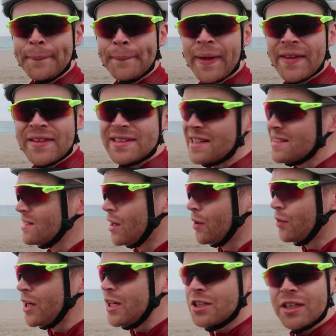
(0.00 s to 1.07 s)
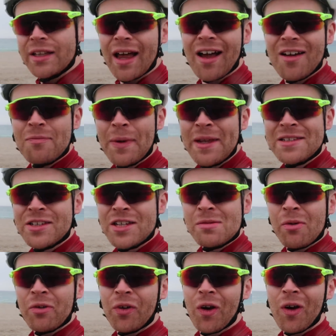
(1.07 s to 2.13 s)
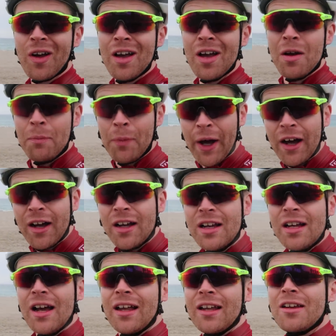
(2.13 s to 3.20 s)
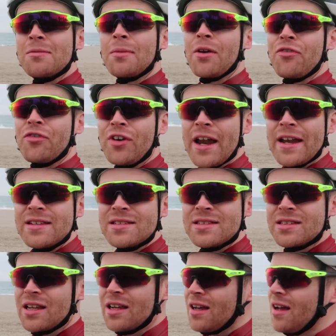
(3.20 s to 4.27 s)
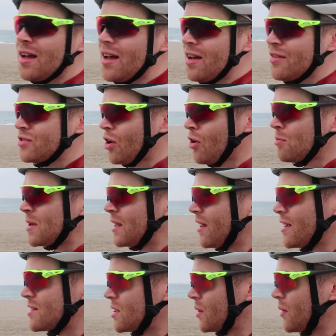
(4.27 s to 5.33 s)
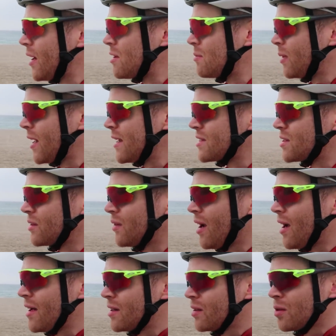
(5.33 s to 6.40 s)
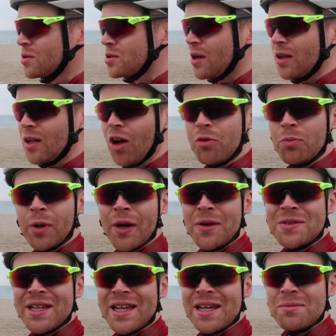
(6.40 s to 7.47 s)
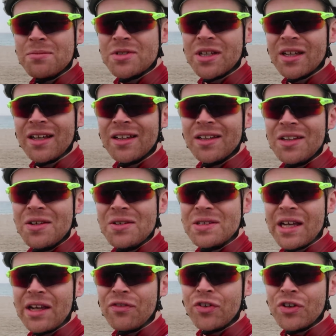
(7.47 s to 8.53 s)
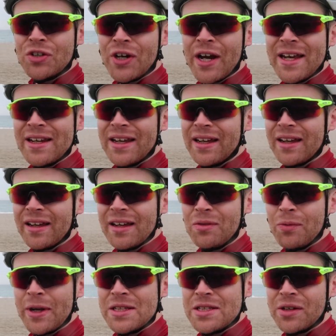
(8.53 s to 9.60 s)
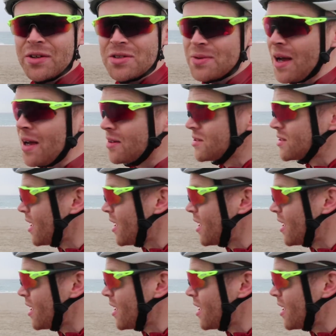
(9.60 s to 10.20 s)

Now this isn't a region that I've been to before, but a lot of my friends have told me that it's a great place to ride, and also a lot of pro teams use it for training in winter as well.